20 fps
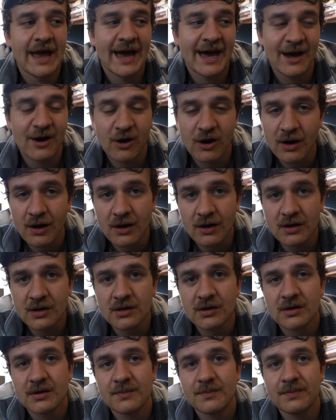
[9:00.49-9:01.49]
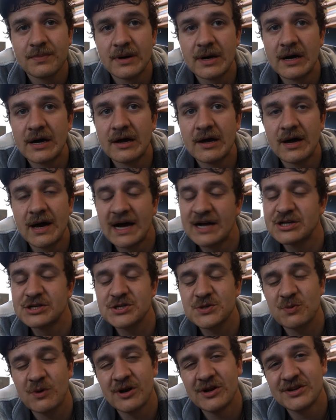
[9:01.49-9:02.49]
at all, but I
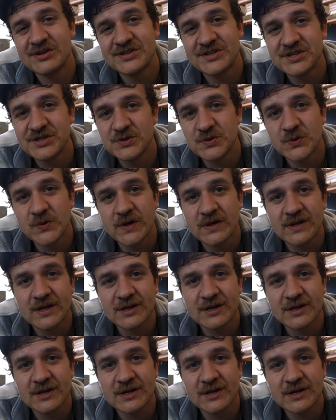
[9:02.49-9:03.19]
just wanted to do a